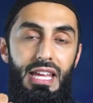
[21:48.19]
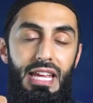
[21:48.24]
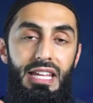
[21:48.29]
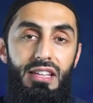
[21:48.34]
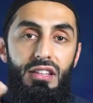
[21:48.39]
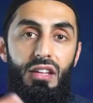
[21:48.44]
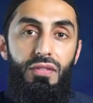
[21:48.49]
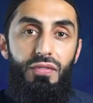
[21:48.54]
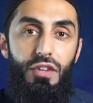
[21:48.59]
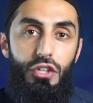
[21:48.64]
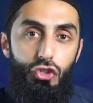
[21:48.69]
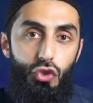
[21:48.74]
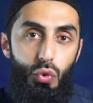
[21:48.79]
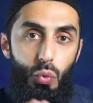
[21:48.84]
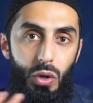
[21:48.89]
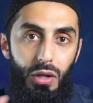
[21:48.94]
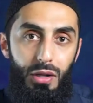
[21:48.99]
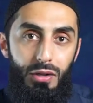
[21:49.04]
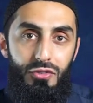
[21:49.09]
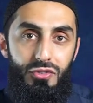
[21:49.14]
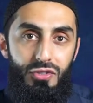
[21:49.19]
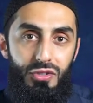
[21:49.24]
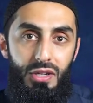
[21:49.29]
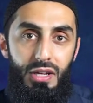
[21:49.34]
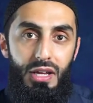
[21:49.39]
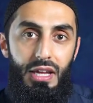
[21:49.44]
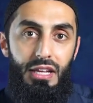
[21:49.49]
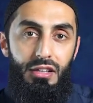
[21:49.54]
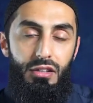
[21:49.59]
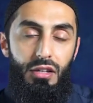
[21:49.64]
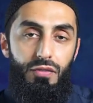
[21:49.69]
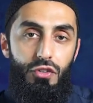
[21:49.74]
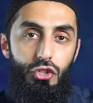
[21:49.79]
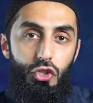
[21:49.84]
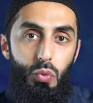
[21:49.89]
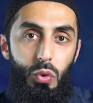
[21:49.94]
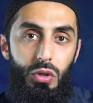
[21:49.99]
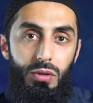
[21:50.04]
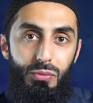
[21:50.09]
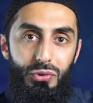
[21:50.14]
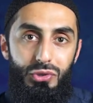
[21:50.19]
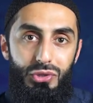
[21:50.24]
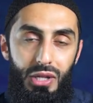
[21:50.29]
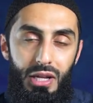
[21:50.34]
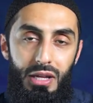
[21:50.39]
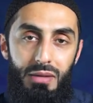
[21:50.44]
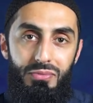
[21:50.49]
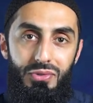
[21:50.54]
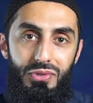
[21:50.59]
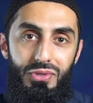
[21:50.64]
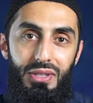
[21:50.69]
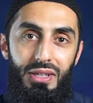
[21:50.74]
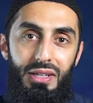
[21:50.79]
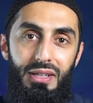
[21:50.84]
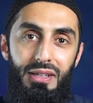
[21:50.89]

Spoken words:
individuals, individual Muslims.